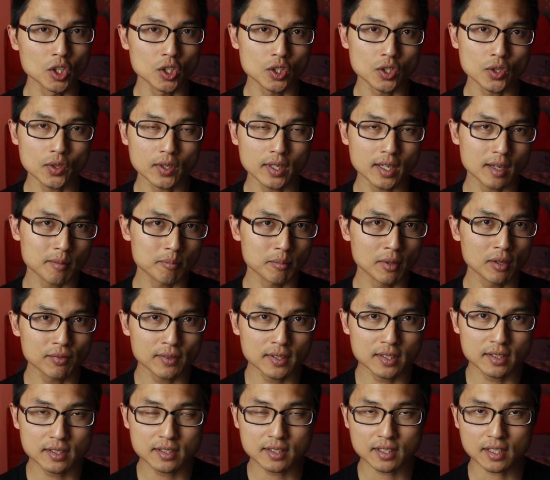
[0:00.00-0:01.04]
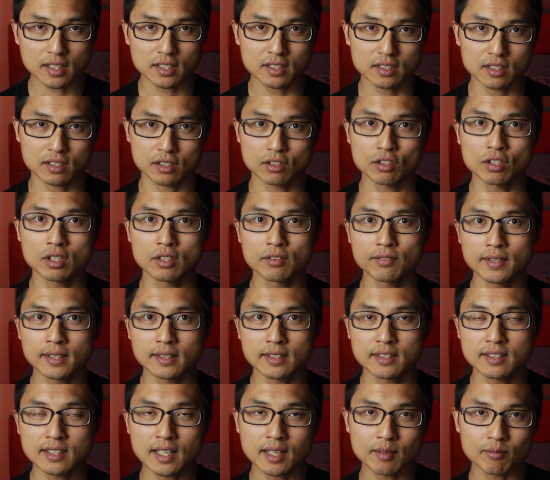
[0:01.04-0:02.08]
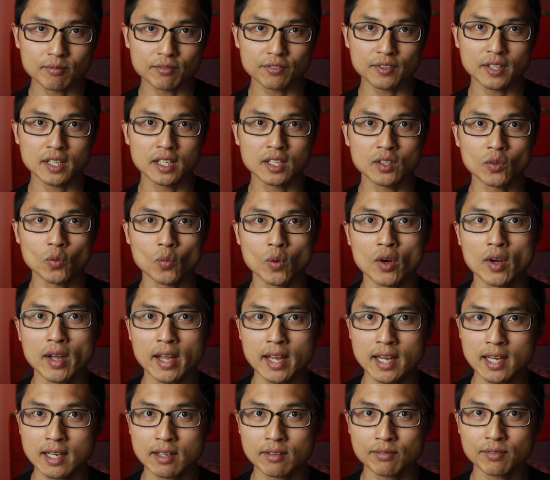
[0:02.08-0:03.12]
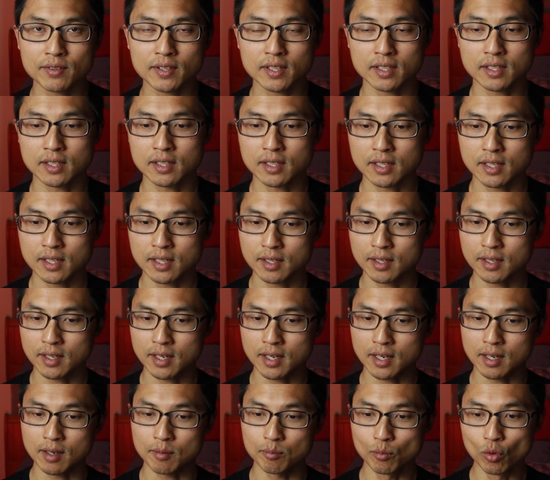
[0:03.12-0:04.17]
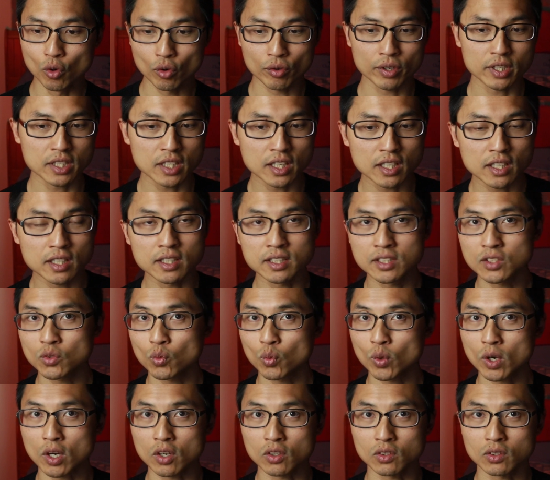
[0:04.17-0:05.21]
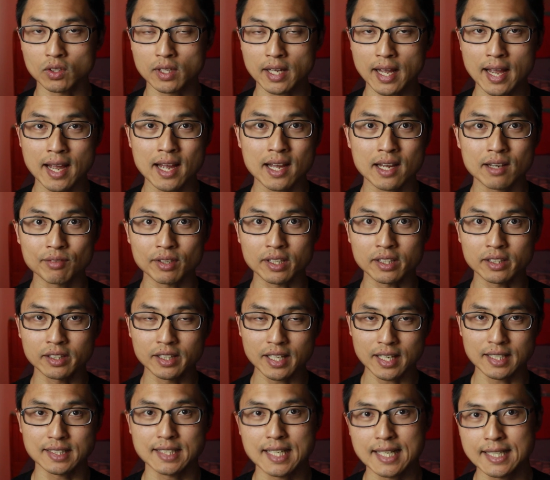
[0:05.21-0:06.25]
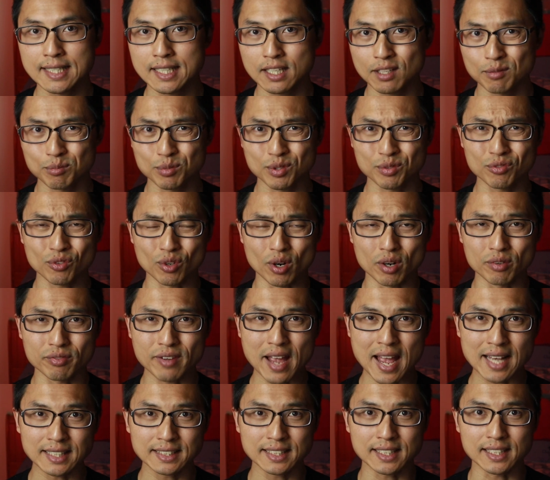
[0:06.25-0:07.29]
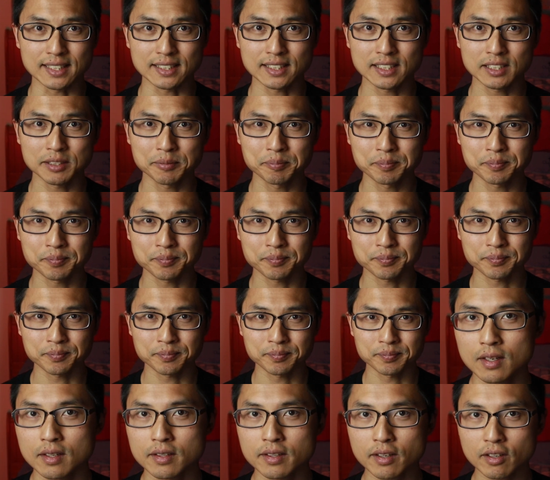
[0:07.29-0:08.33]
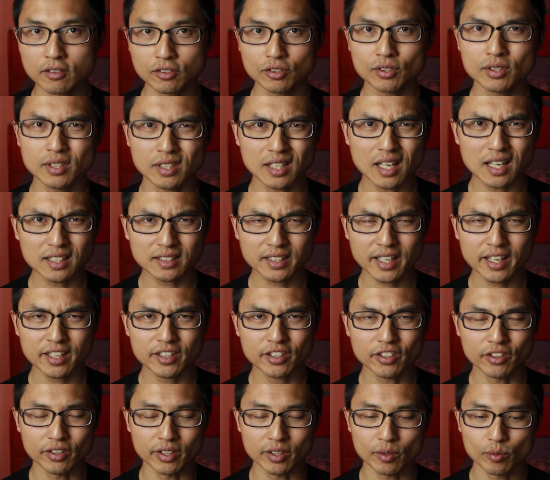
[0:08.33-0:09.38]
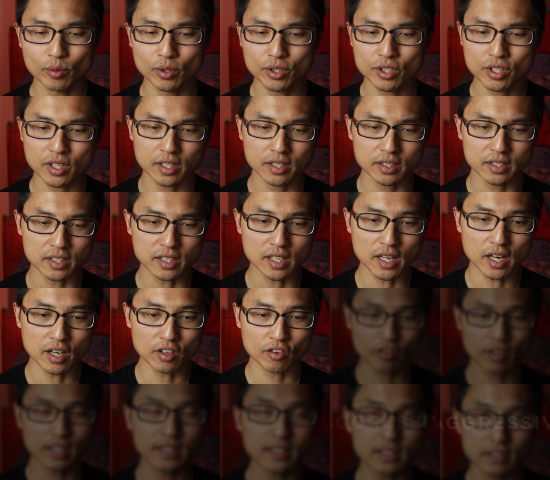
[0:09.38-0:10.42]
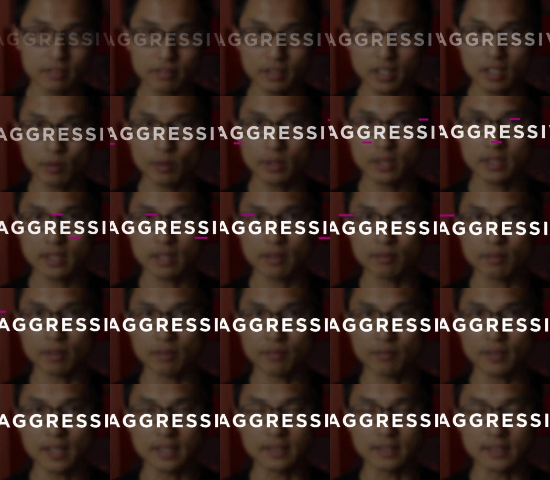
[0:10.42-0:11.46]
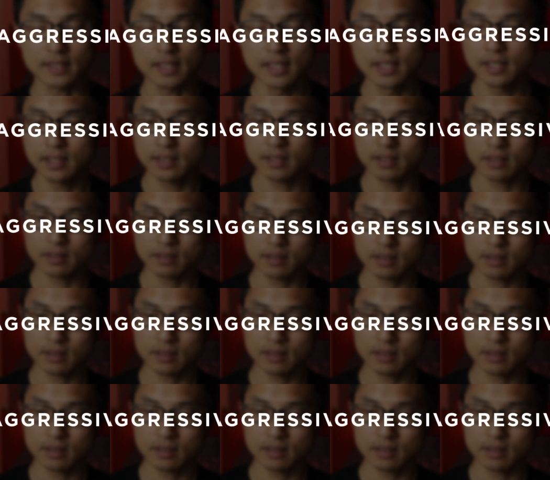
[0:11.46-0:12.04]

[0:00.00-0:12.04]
So again, Milford's is achieving the same thing while having more returns while having less in terms of growth assets. Now onto the last category, which are the aggressive Kiwisaver funds. Now